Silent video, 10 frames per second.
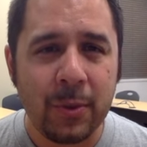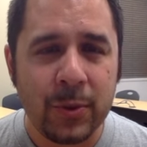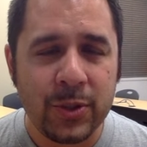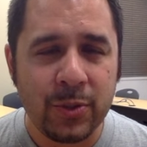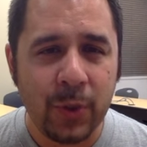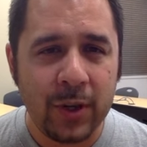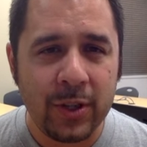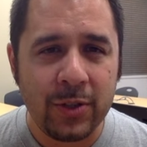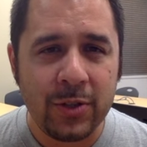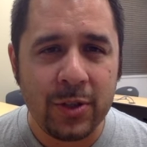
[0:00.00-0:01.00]
which is where
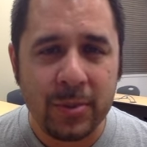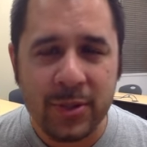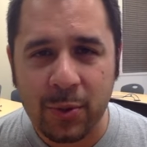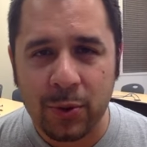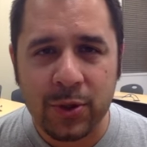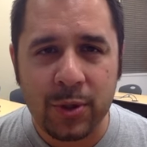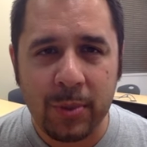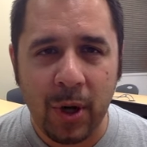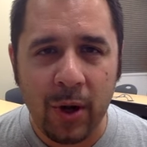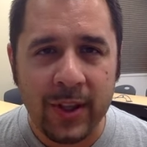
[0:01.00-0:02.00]
YouTube and
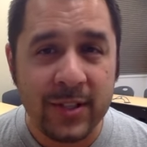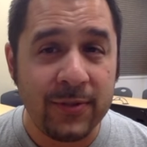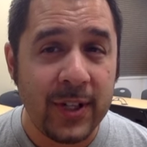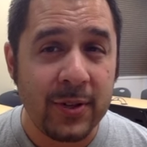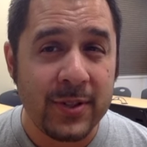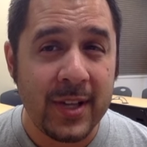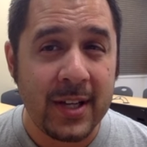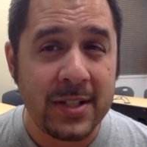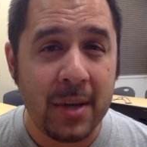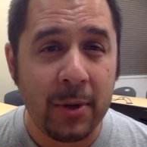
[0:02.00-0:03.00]
SchoolTube and all these video
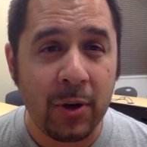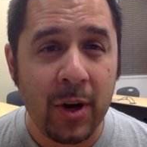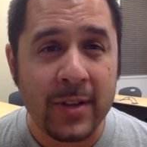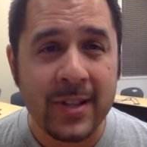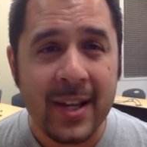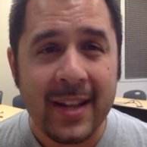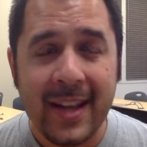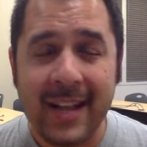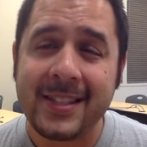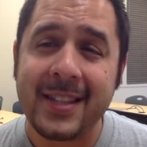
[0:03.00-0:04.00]
sites come across,
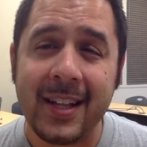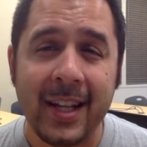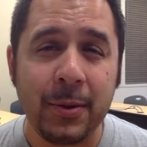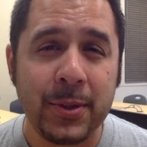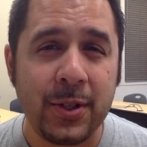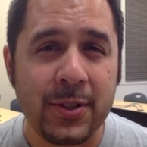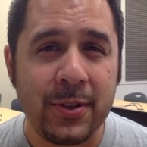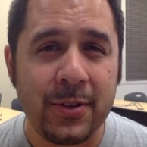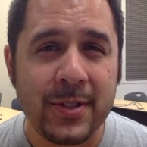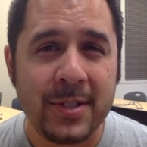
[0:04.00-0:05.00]
that's the language our
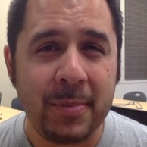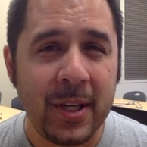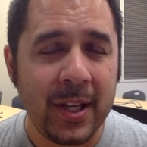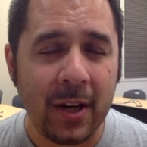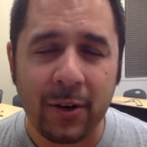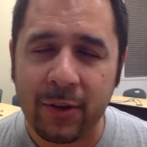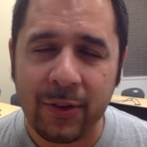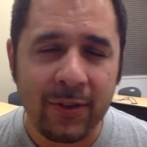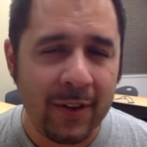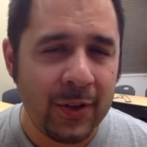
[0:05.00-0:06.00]
students speak. I don't know
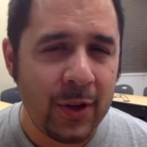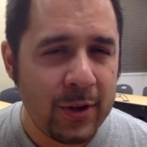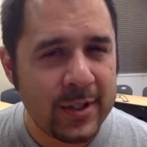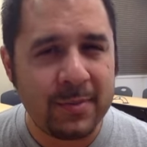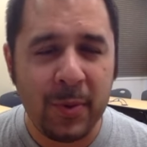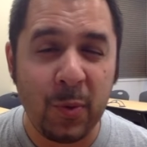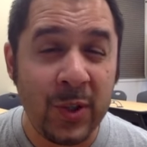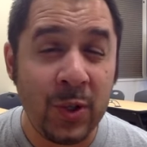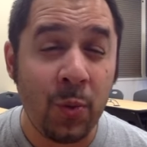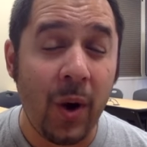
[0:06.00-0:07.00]
if you've ever noticed, but
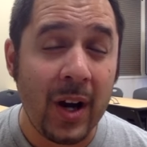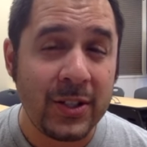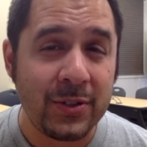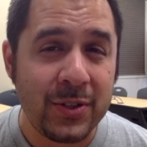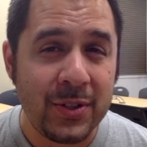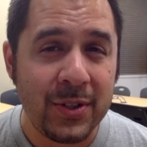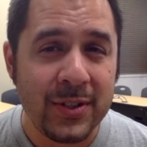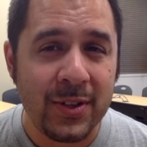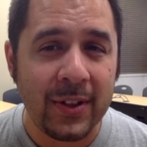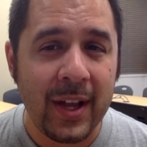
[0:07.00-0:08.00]
when you watch your
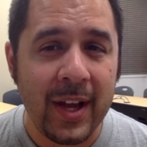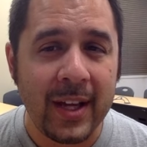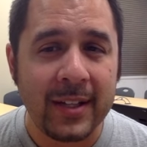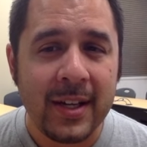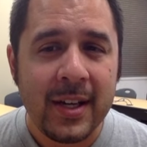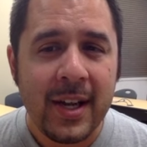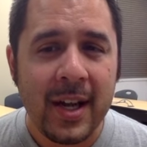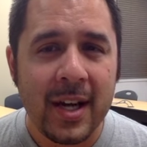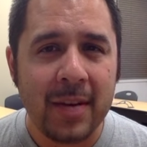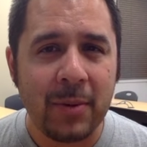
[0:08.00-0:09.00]
students online
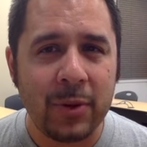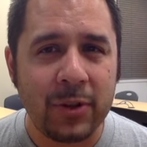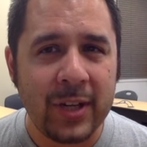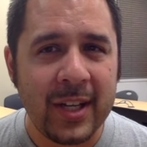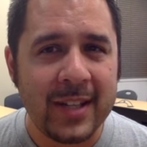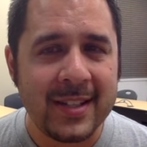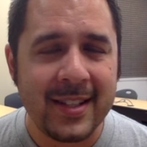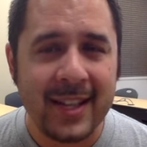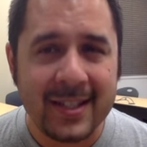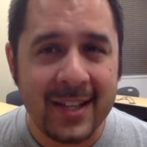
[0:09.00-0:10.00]
or your kids,
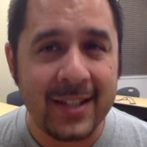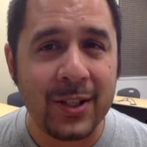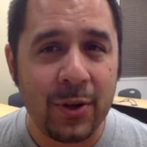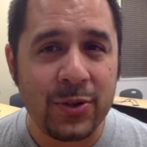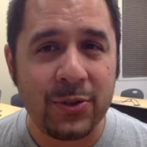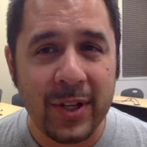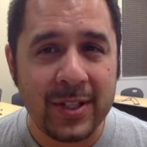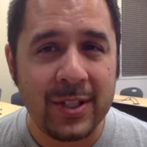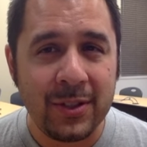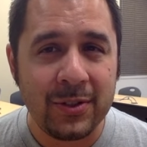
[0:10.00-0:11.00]
they tend to go straight
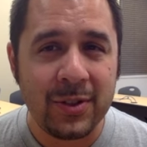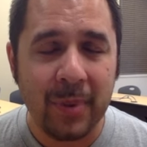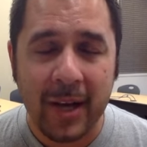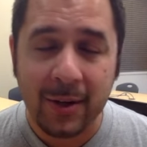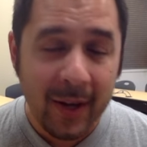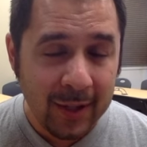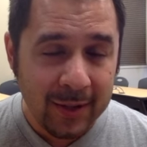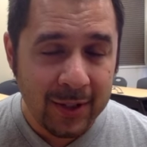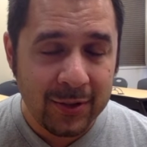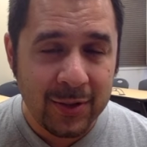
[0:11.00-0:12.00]
to YouTube. I know I go
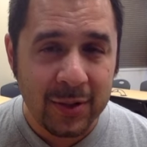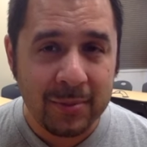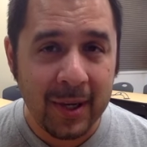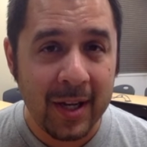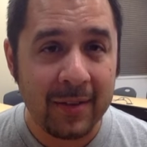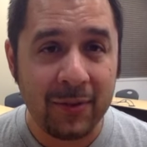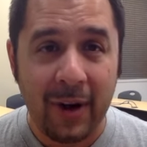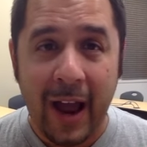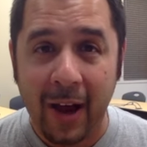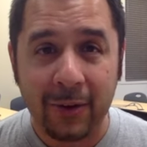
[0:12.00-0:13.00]
to YouTube
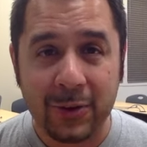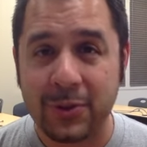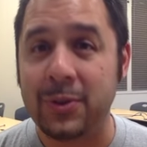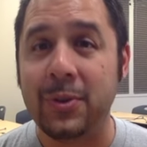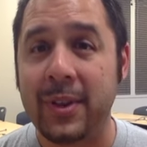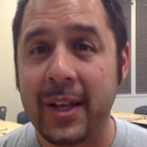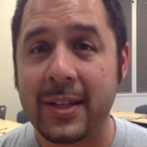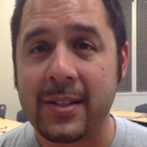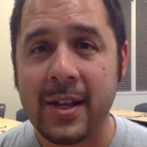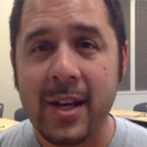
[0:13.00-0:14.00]
for how to do
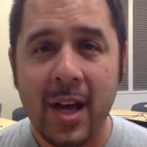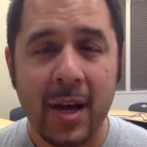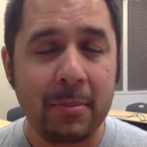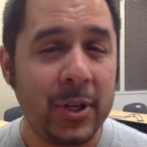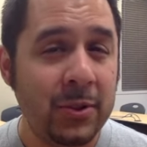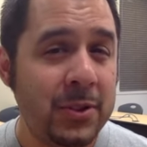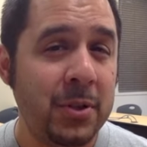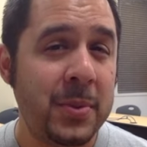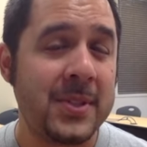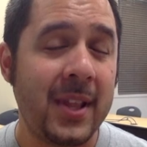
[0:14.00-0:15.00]
things, but
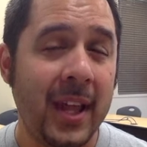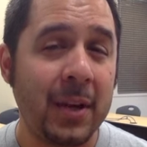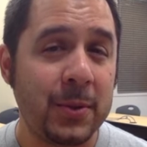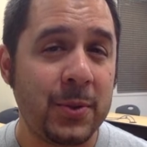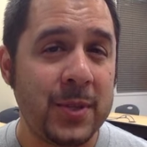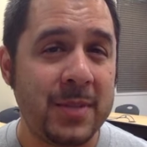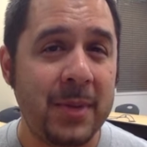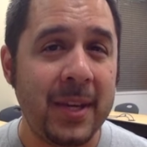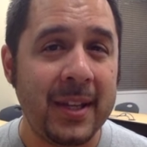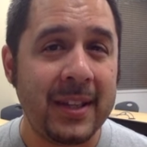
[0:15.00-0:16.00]
YouTube is the language we
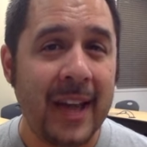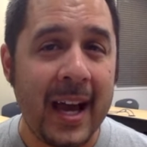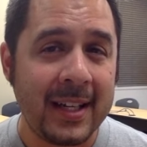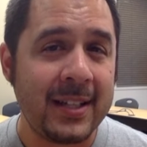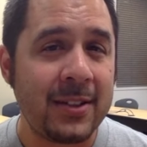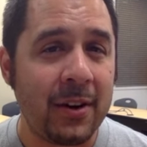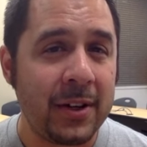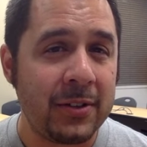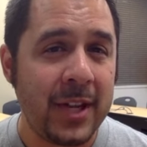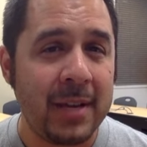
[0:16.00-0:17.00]
speak. That is our
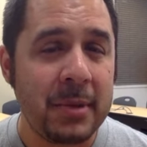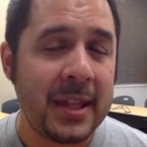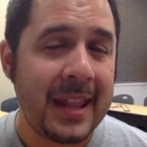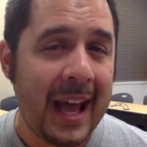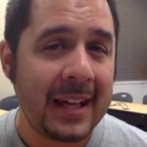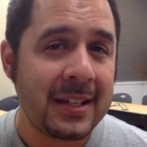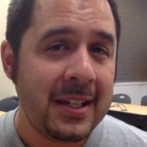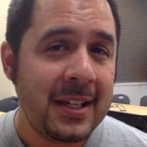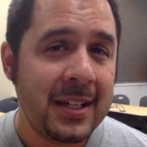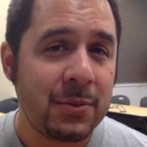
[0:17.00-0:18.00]
entertainment. That
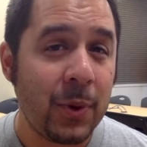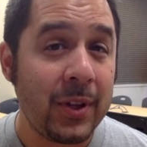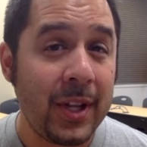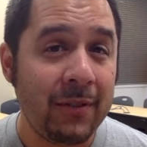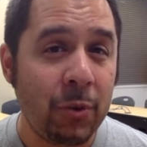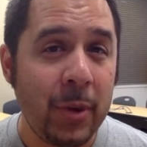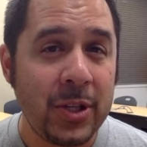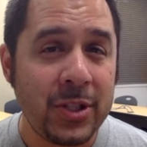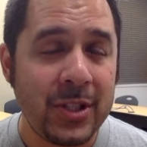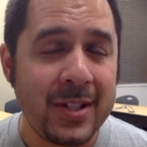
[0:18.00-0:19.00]
is where the
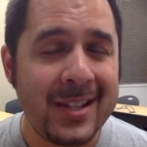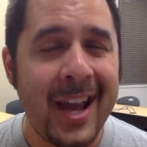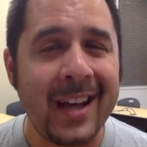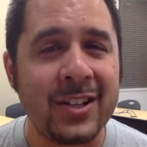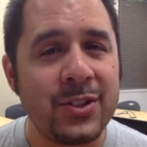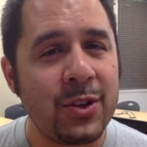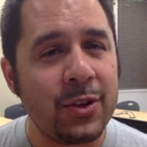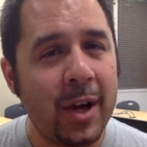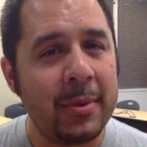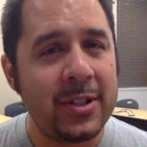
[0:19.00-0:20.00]
information is at. And so
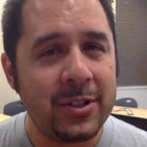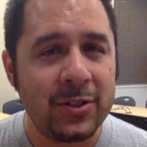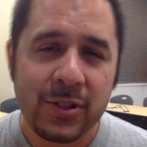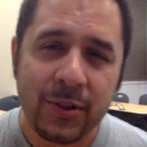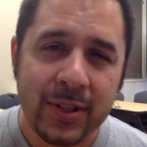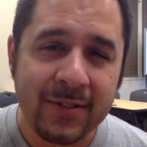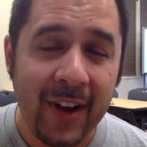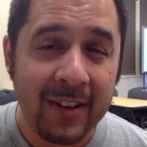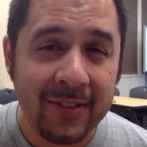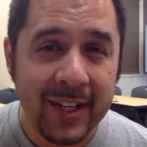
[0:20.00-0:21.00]
coming to your students
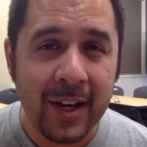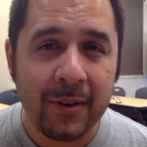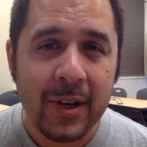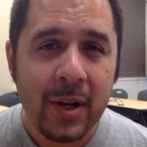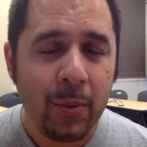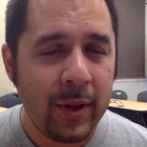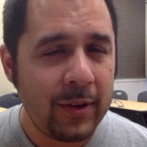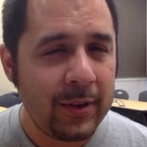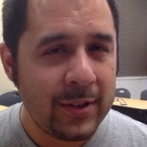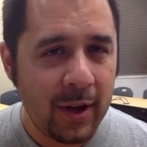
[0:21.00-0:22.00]
via video,
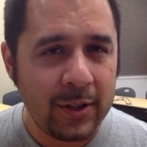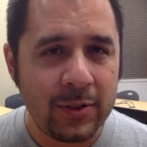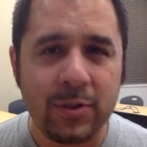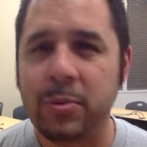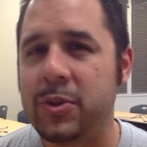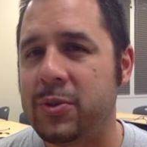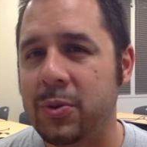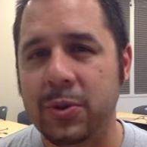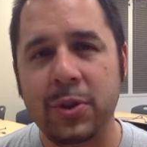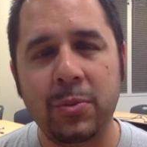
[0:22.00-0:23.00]
whether it's on YouTube or
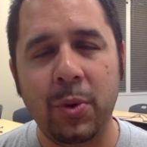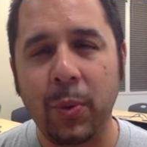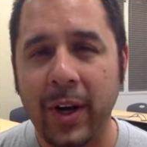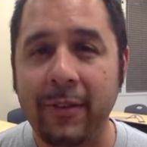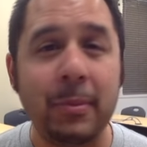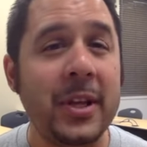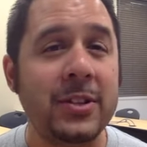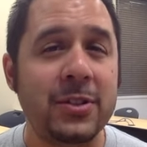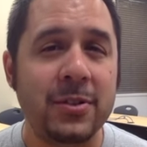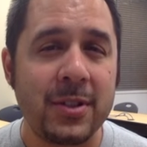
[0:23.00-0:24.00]
SchoolTube or whatever
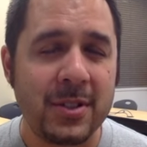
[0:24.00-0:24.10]
means you